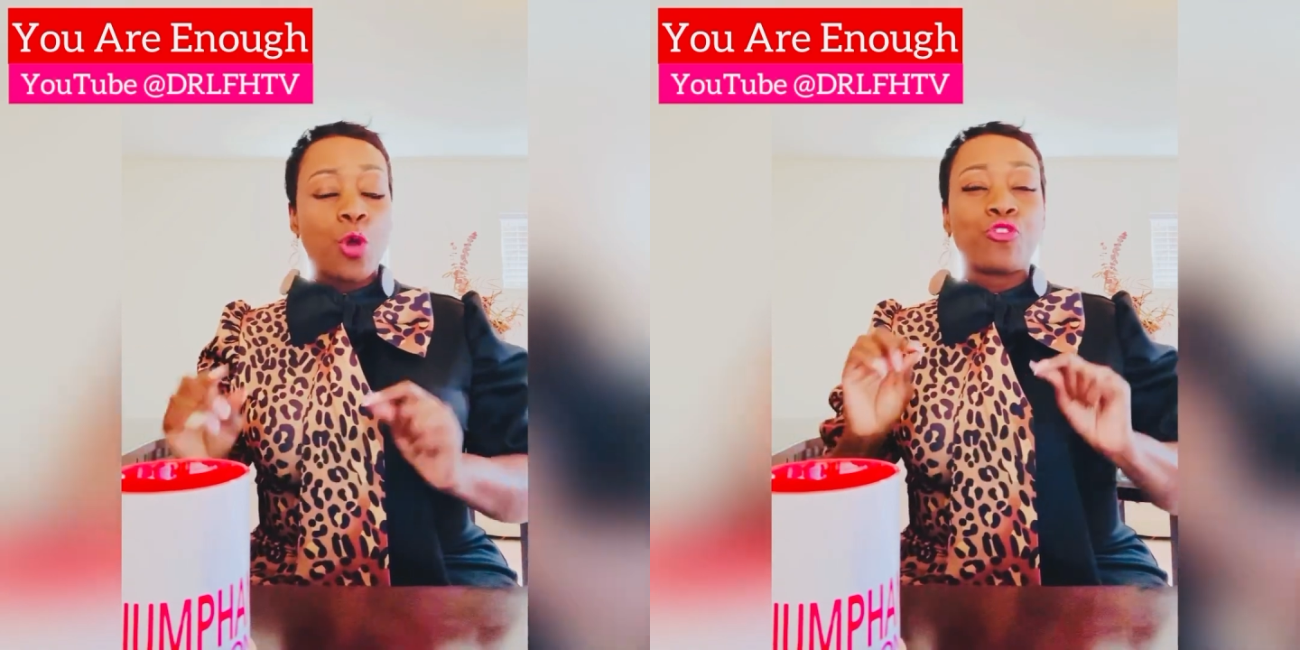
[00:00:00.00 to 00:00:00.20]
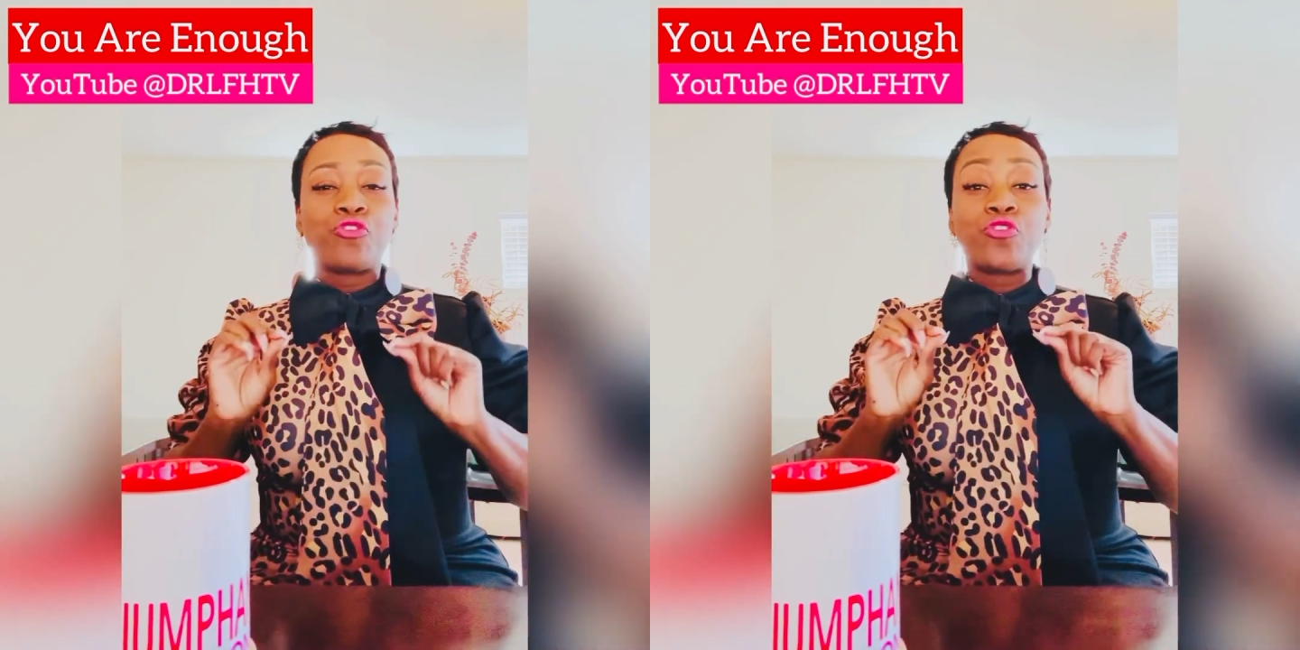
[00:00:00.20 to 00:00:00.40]

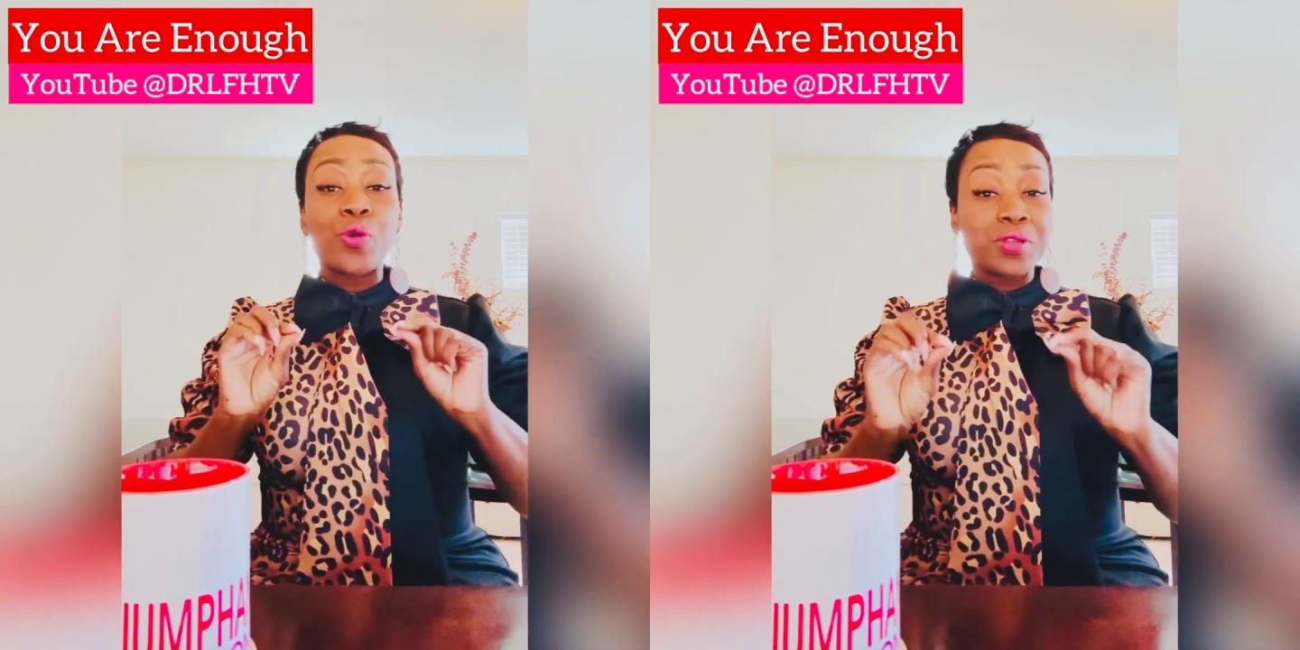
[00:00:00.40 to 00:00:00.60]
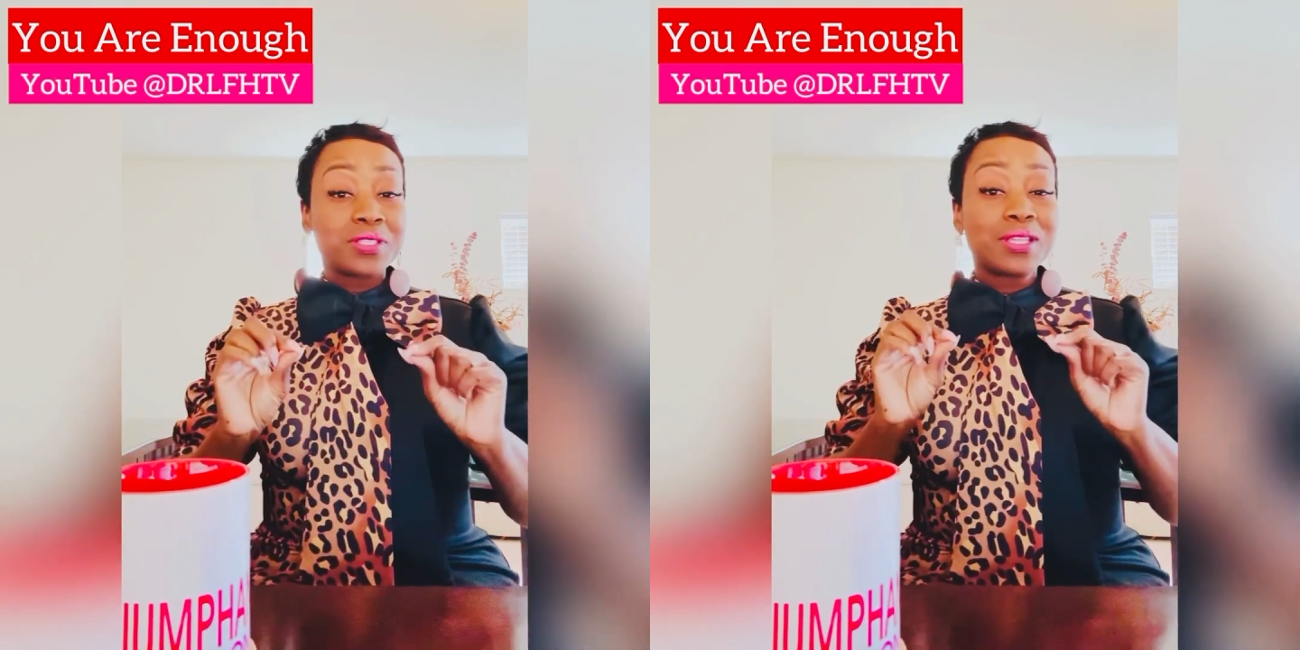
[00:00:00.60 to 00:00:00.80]

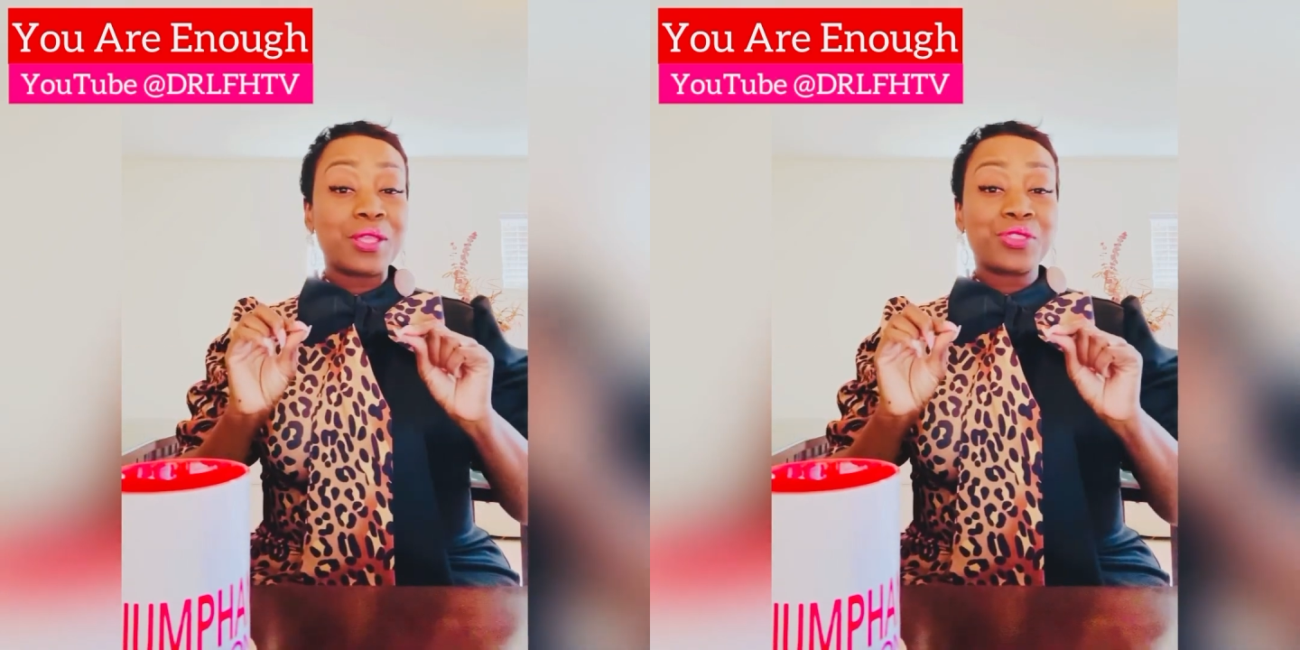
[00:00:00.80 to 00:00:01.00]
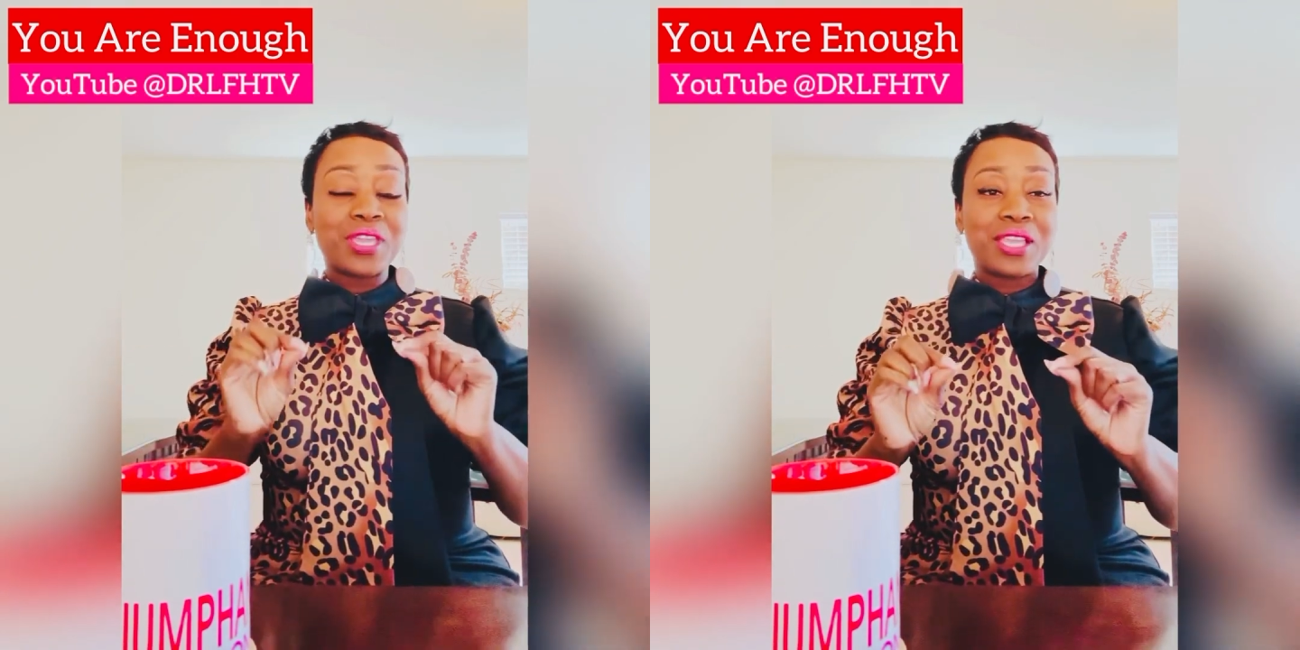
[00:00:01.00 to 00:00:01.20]

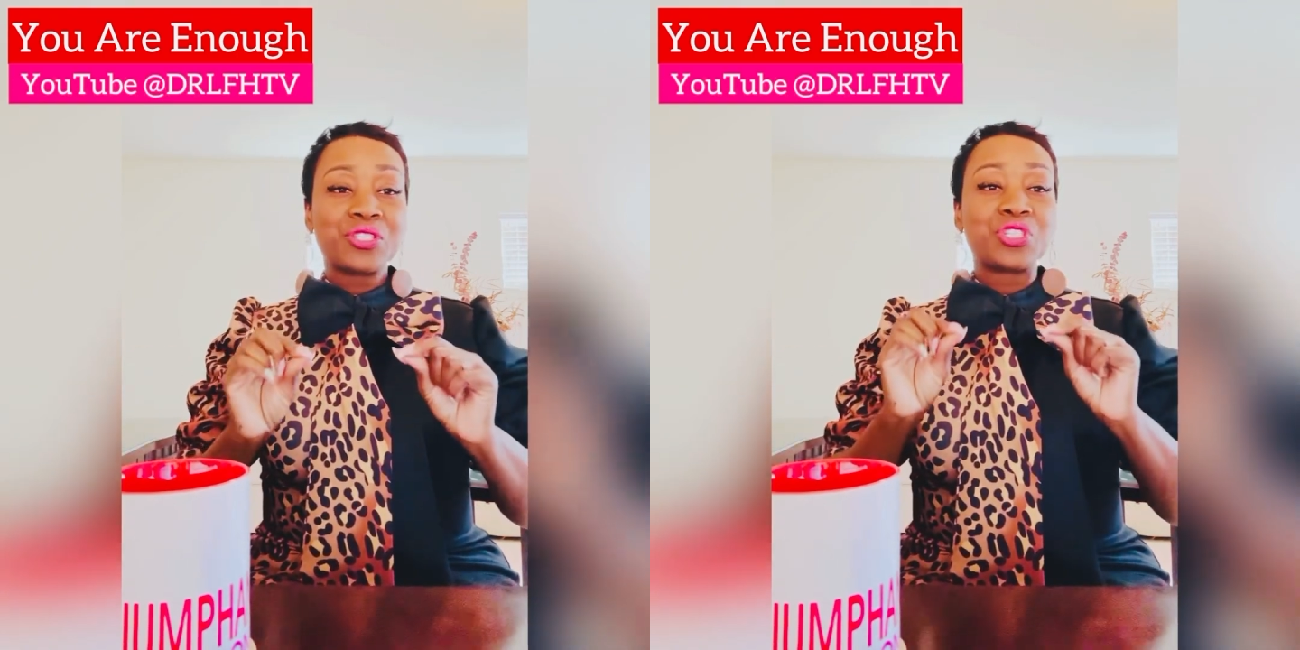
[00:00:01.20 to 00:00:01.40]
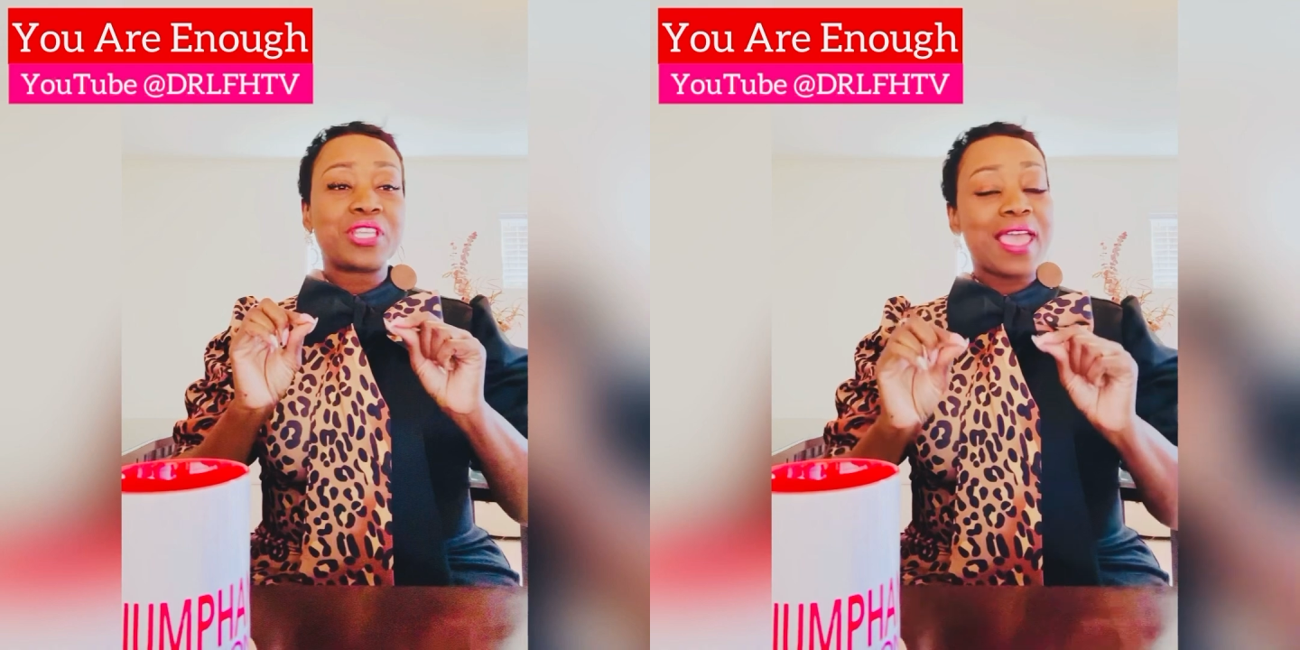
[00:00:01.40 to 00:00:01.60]
forcing
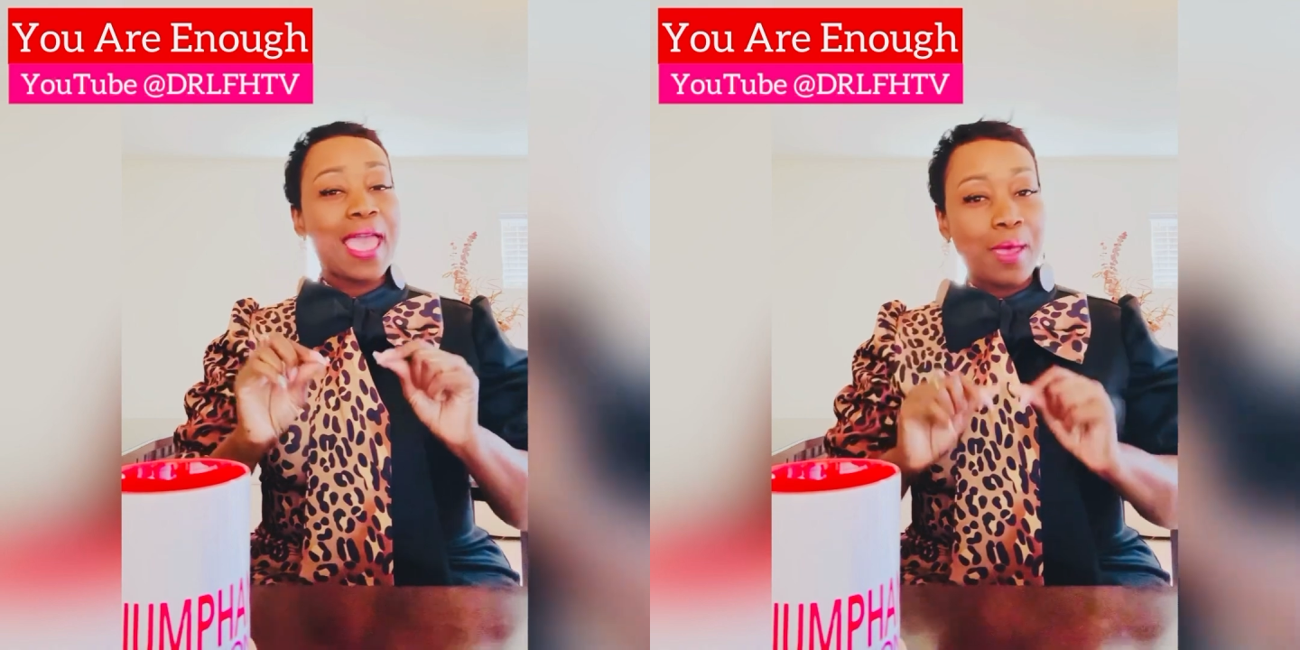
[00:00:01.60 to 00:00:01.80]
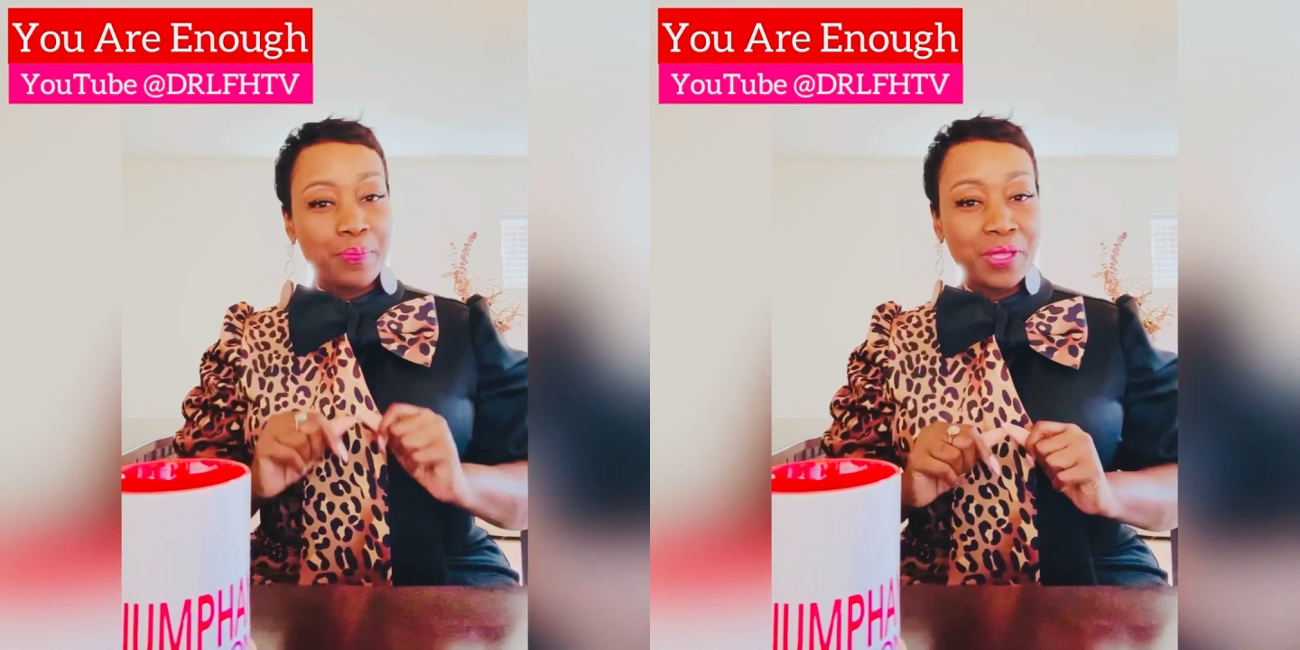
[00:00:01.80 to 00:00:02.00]
things to
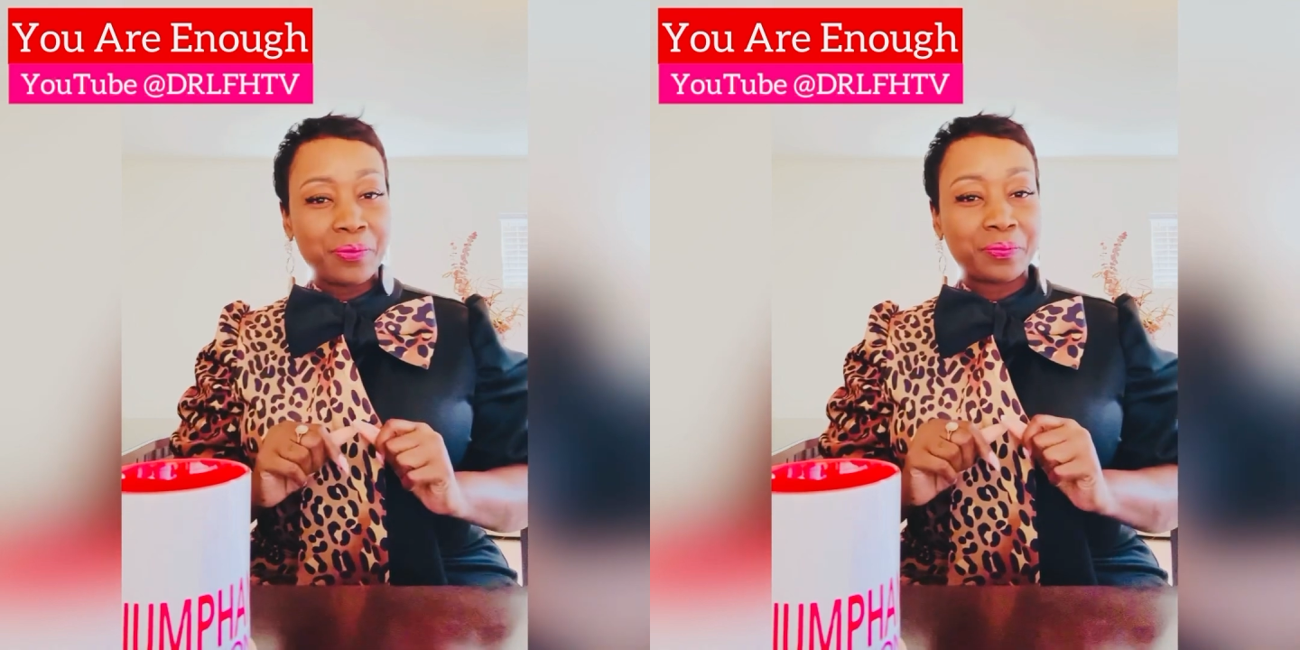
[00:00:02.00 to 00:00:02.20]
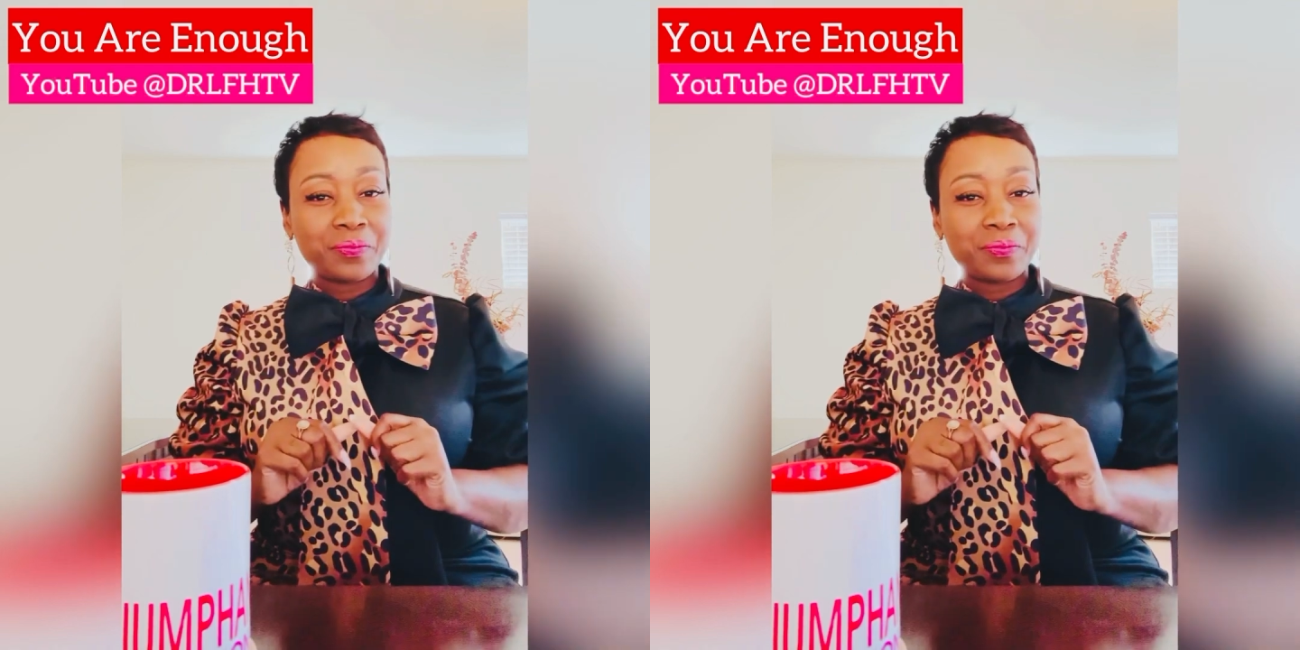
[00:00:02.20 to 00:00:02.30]
happen.